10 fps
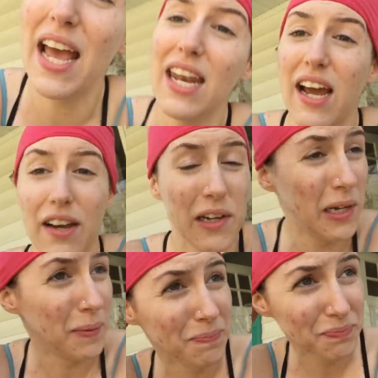And I
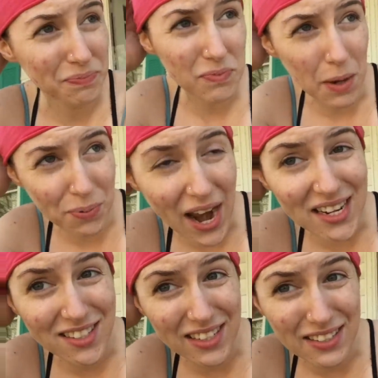um, got
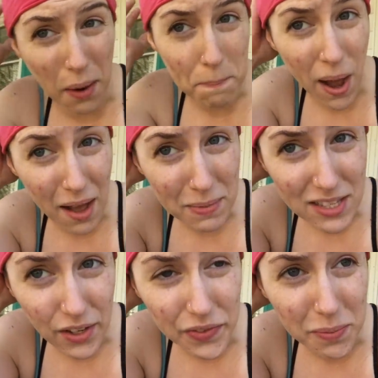practicing, so I popped
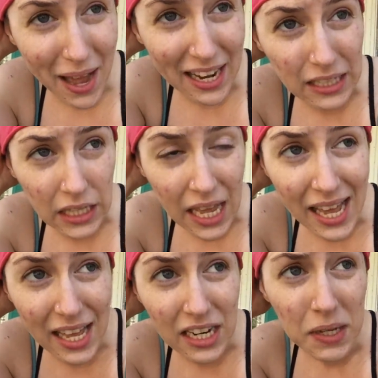myself in the back of the
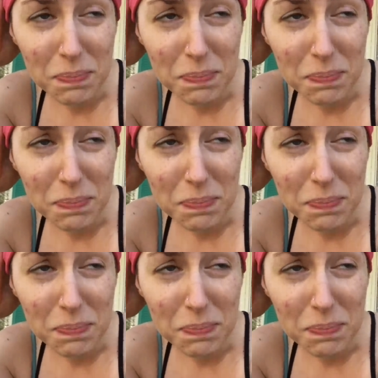head